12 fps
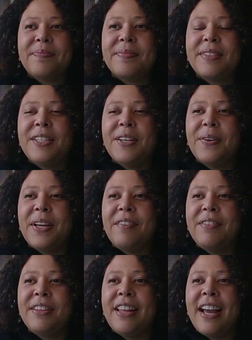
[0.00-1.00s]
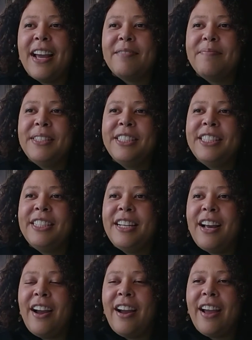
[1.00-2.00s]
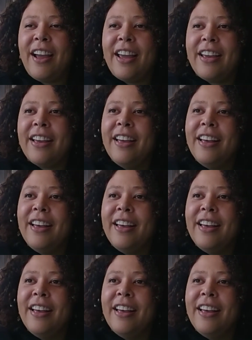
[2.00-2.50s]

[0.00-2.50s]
so given that mission, I